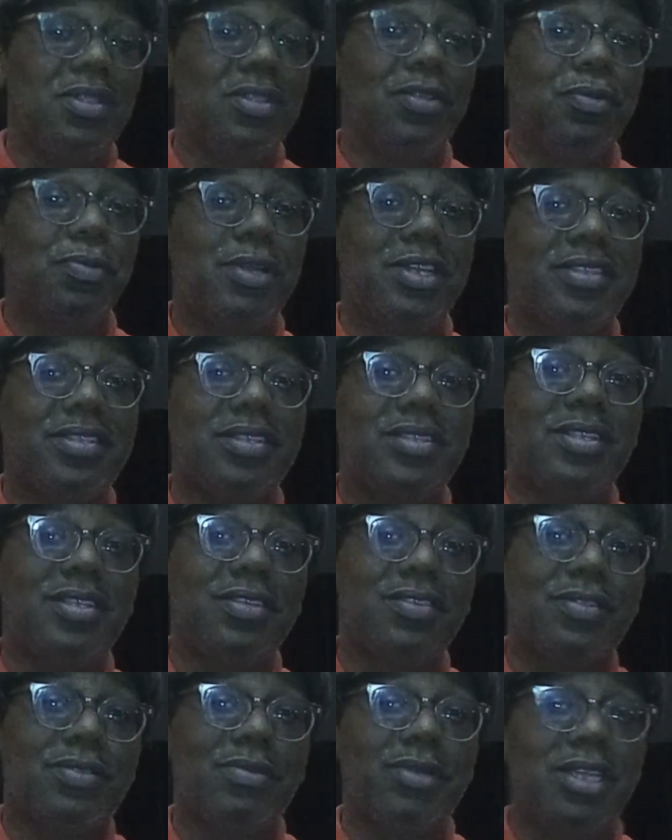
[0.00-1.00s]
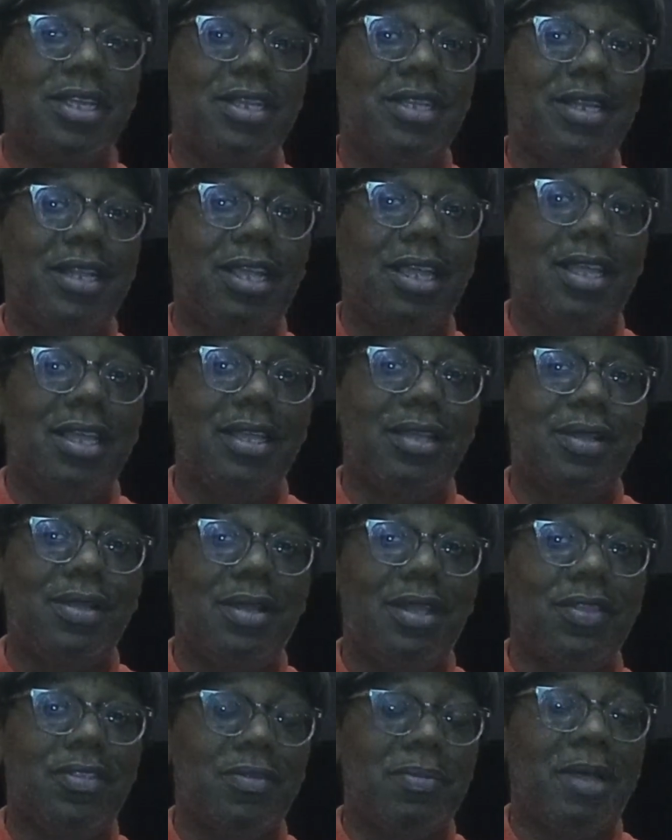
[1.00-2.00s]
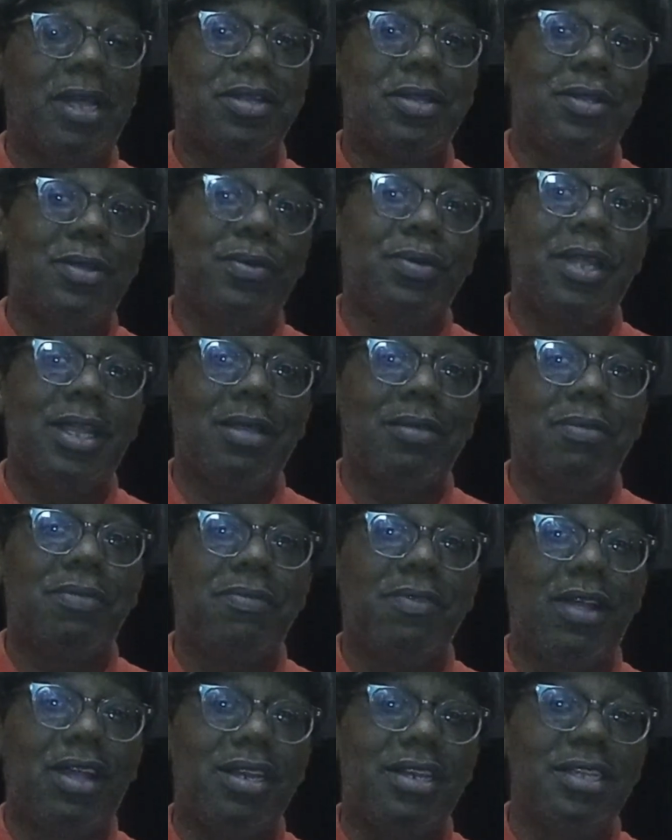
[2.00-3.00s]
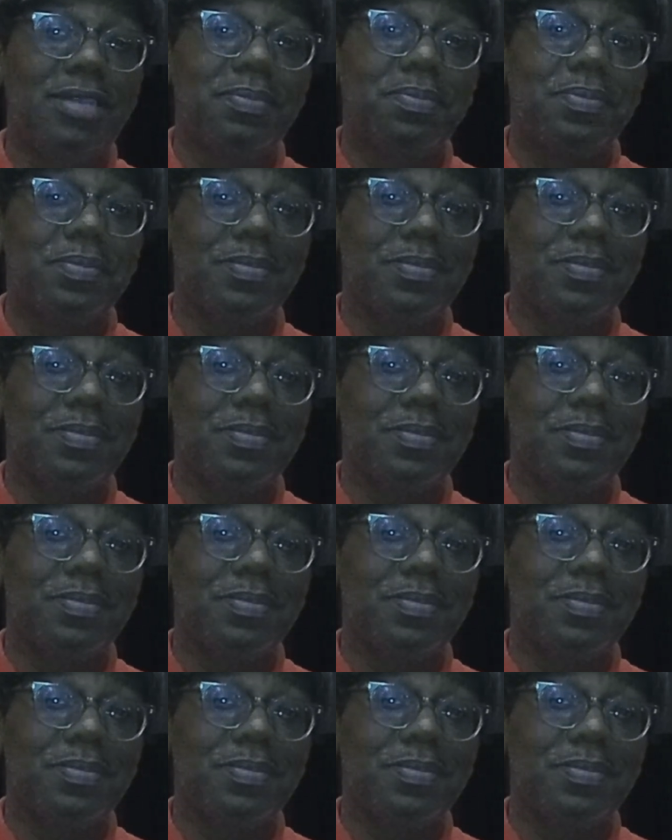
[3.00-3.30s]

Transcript: the rest is history, and it's about to go down on Friday.